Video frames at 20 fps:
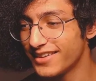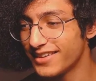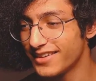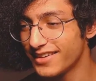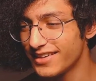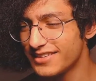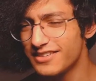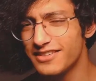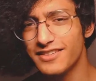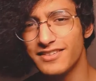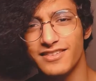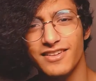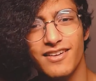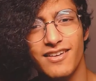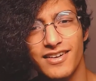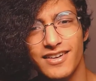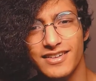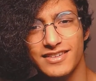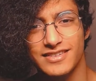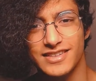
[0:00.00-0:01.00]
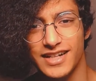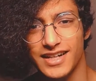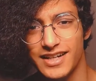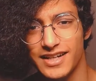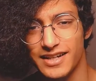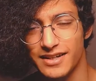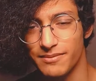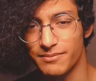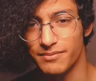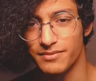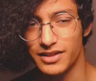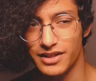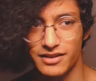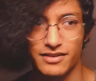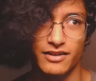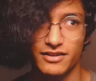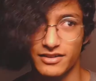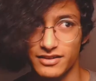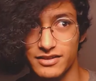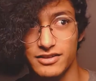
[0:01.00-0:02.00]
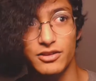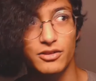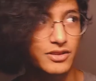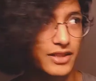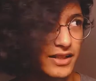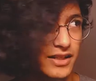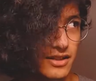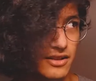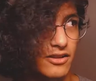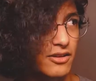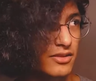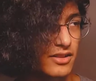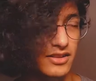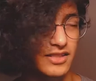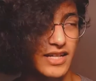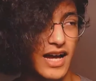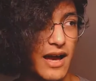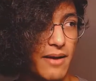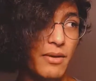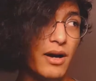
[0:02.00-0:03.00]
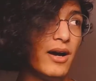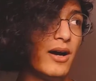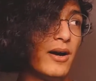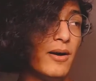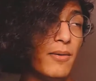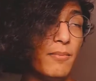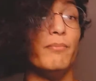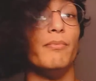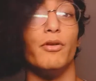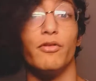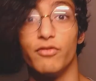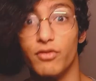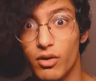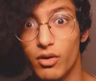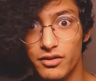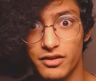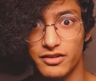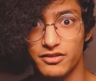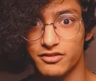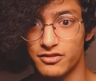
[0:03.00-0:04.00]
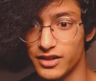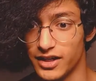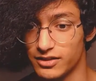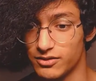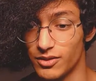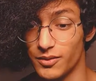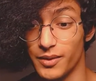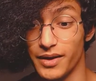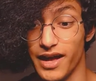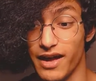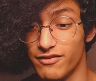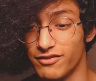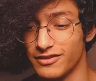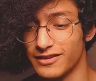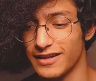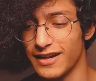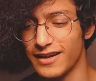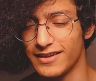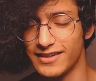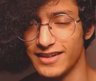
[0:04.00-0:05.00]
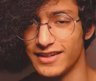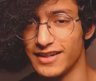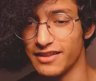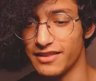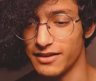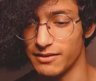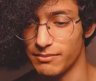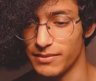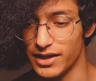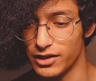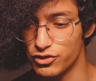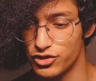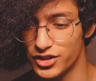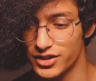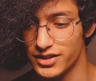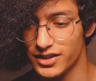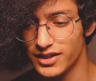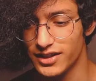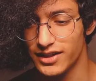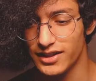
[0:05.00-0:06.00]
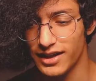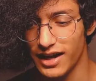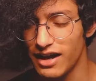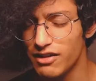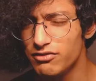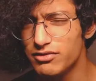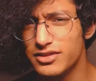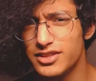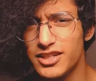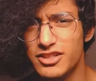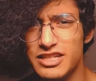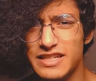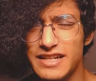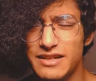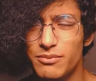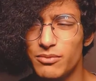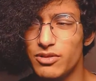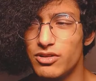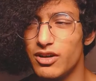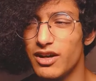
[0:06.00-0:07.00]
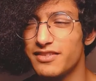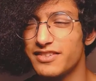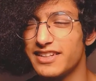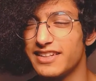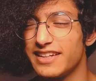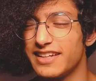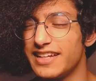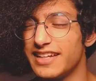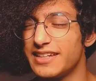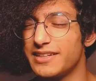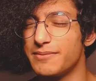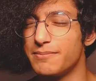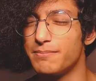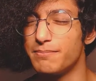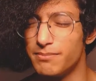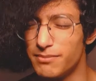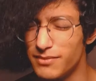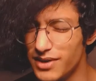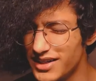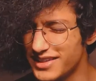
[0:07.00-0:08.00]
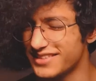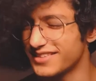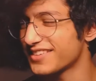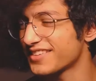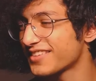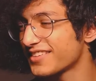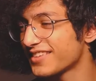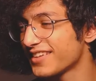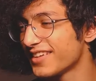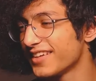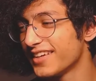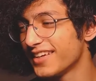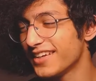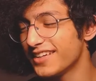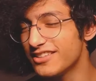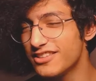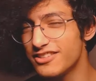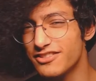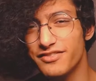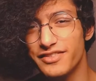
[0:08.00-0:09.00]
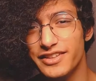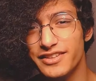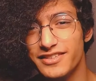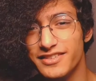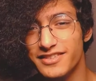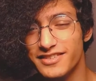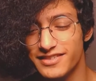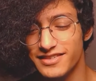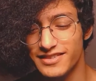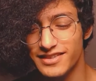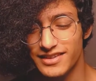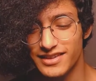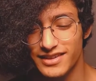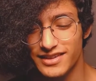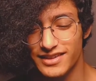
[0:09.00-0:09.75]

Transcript: that's a long time, including, you know, the time before this direct where we haven't gotten anything major. I haven't touched Animal Crossing in months. It just feels